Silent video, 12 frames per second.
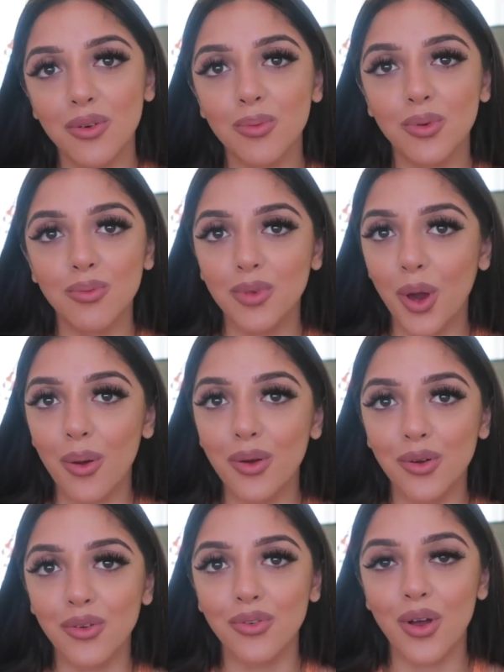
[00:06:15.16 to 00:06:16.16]
from
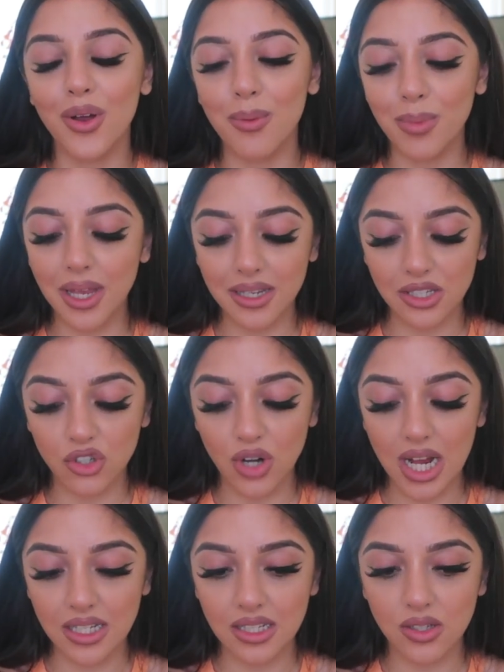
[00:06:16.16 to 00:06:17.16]
going on your phone and being
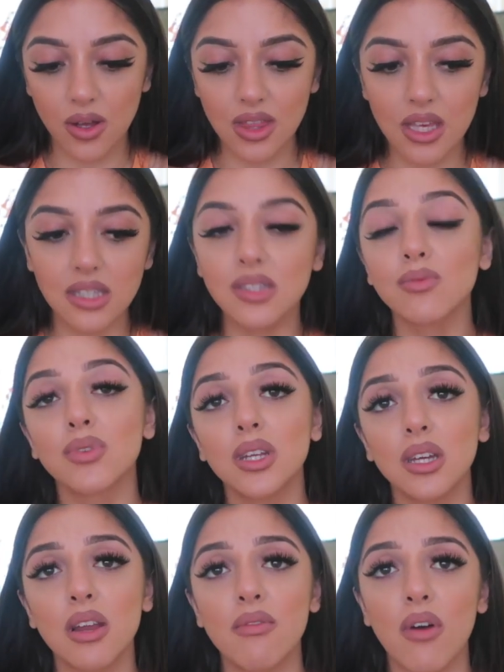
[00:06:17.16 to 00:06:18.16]
distracted. So I think it's a
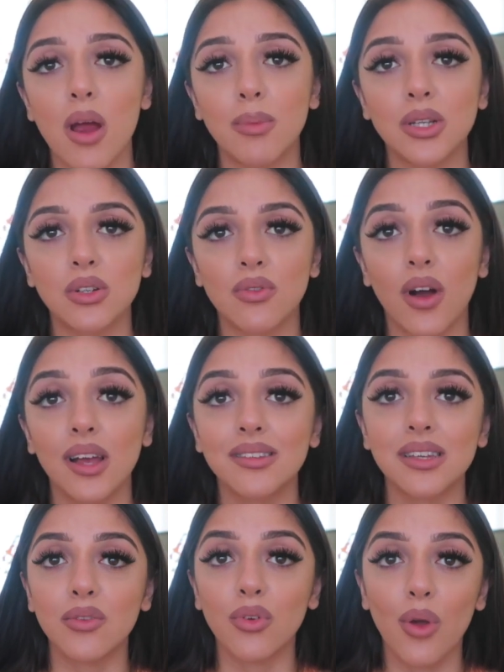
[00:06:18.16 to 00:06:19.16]
really good environment to
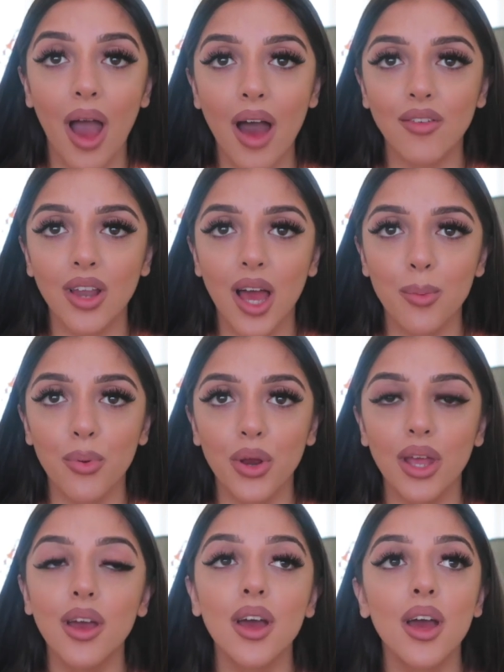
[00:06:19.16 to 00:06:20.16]
revise in. If you have a
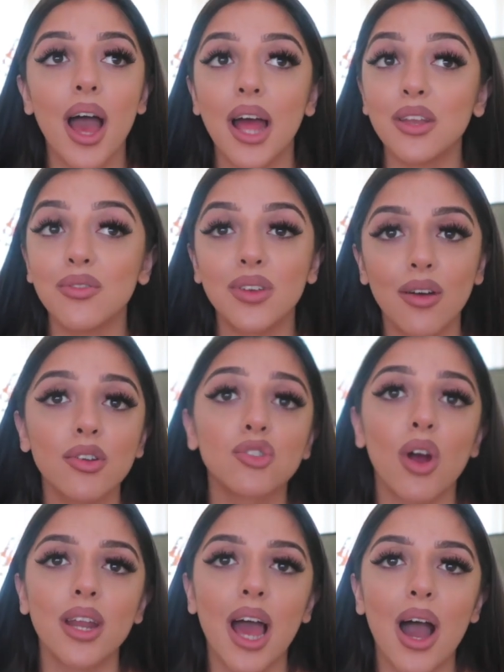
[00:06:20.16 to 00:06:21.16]
library and you've never
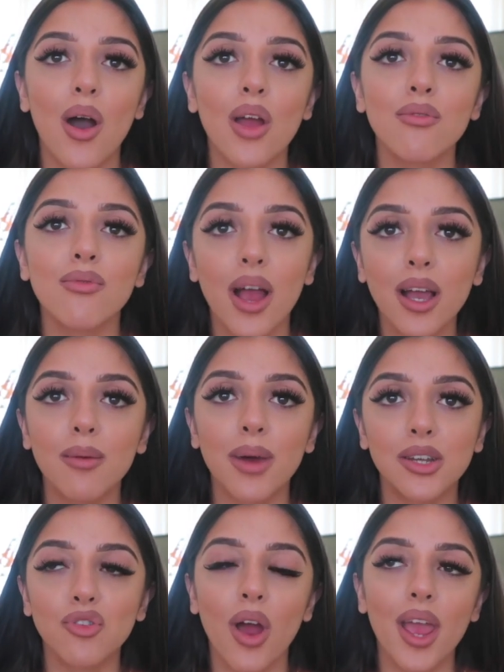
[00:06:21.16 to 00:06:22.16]
tried it out, I
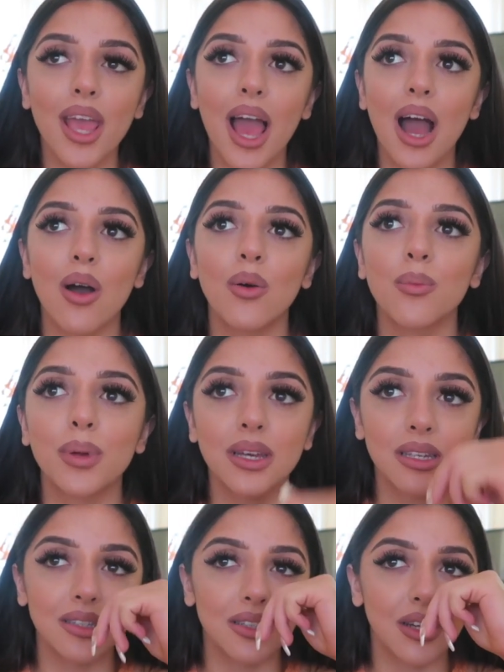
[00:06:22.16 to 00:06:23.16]
recommend trying it out,
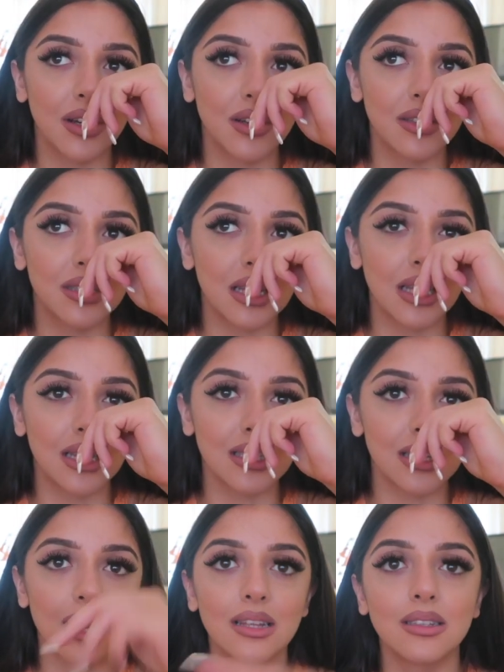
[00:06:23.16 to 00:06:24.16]
because, you know, sitting
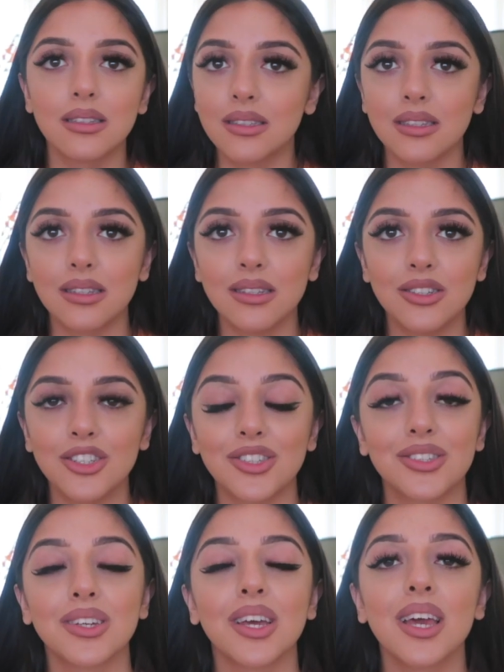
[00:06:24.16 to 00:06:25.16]
in silence and
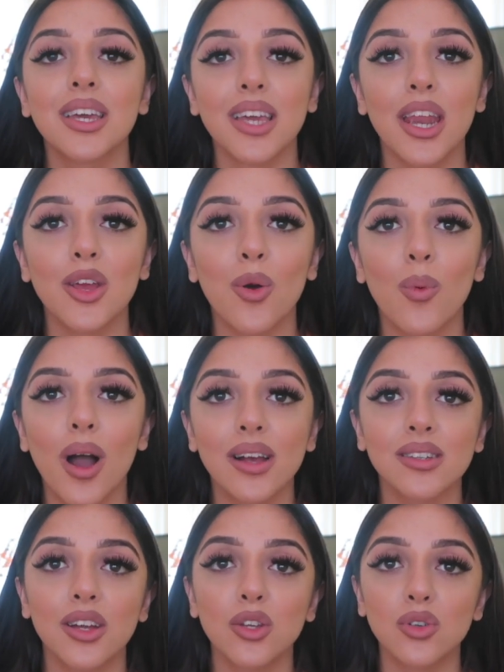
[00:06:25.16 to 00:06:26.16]
just getting your
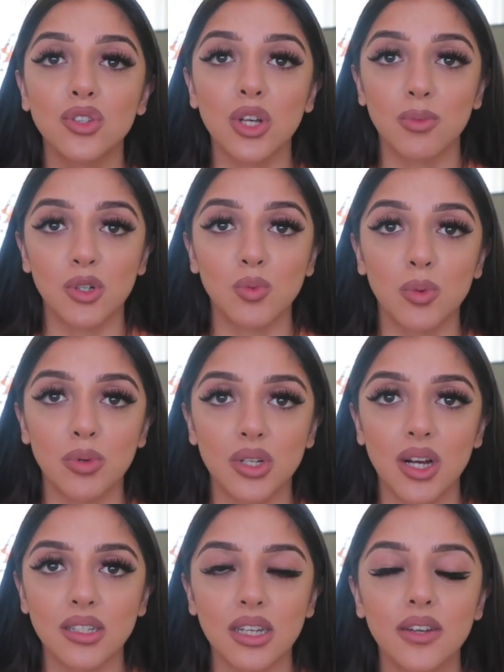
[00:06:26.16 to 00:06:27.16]
work done, you're so much more
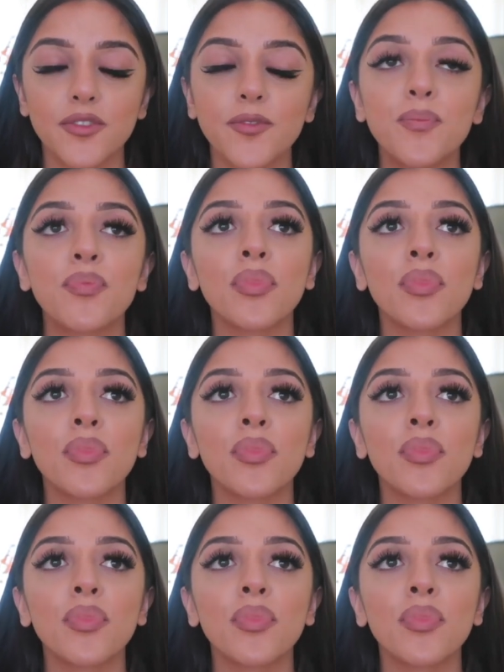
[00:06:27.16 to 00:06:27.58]
productive.